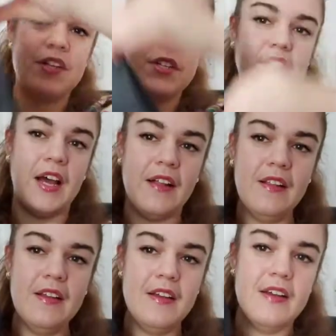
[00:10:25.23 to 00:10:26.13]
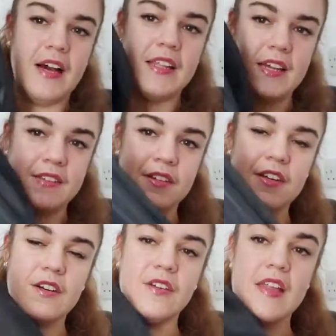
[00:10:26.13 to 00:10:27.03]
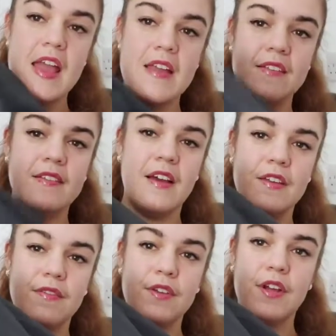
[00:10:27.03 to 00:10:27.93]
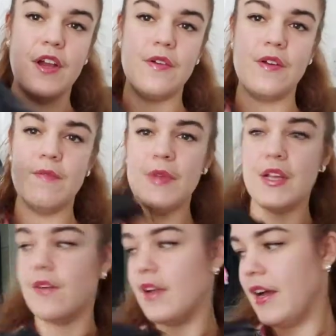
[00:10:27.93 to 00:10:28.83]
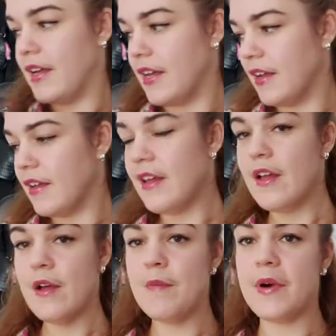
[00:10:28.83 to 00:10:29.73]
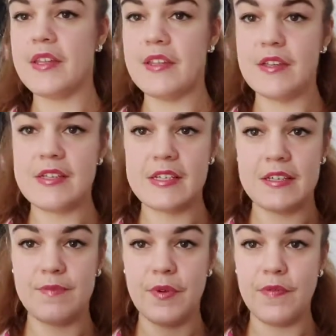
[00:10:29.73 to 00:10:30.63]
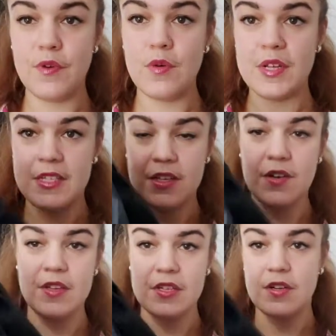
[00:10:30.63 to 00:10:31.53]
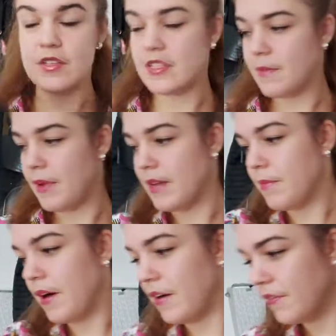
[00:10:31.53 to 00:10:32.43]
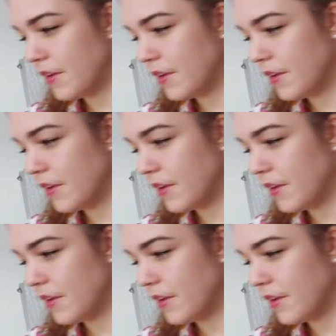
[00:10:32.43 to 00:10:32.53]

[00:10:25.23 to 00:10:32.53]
shell, and that's gonna go on the inside of the coat and be your lining. But before we sew this onto the main part of the